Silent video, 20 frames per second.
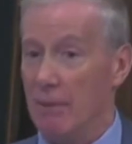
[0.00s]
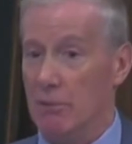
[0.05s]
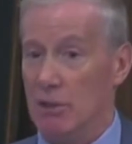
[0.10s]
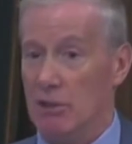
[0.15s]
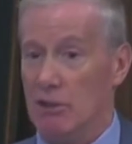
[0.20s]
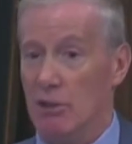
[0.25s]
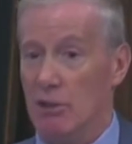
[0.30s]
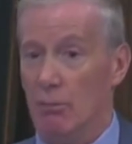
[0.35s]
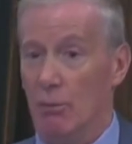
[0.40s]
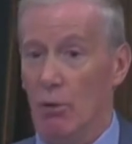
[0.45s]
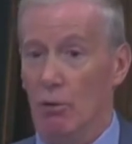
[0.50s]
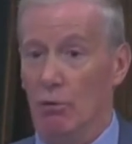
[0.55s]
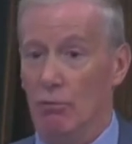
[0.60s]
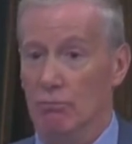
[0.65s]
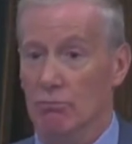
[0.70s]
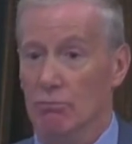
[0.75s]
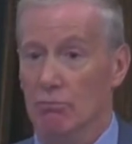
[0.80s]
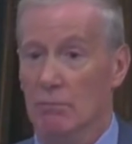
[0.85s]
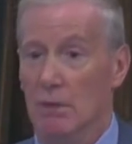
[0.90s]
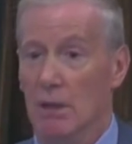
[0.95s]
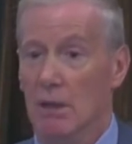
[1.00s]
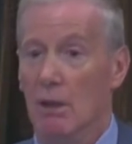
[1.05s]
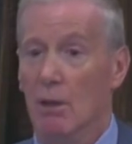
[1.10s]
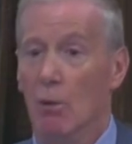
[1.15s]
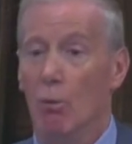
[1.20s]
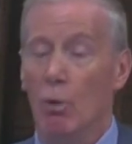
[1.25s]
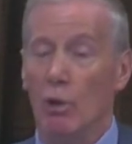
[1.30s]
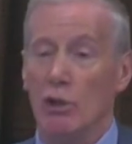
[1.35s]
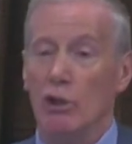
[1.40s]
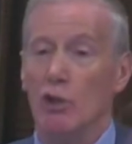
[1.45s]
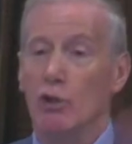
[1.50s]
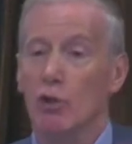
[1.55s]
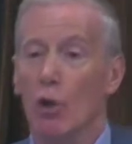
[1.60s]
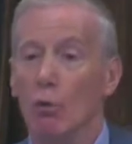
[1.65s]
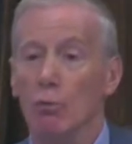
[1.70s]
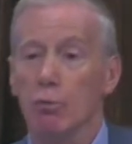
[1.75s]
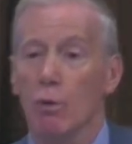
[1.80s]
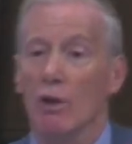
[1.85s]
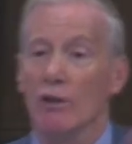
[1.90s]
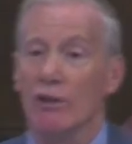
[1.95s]
Mr. Bowen. When you
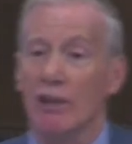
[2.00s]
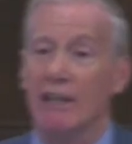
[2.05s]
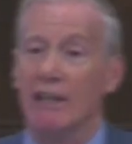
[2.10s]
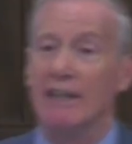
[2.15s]
don't want to